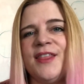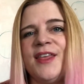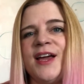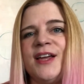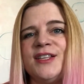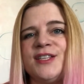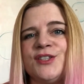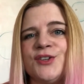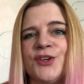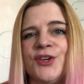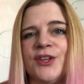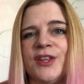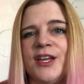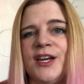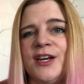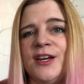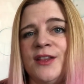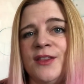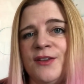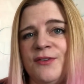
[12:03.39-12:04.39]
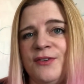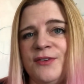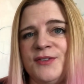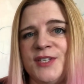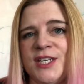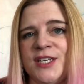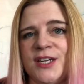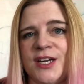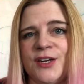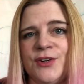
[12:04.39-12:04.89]
that circulated in the
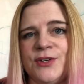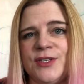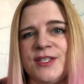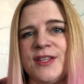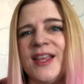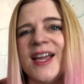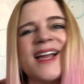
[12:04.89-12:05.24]
1500s.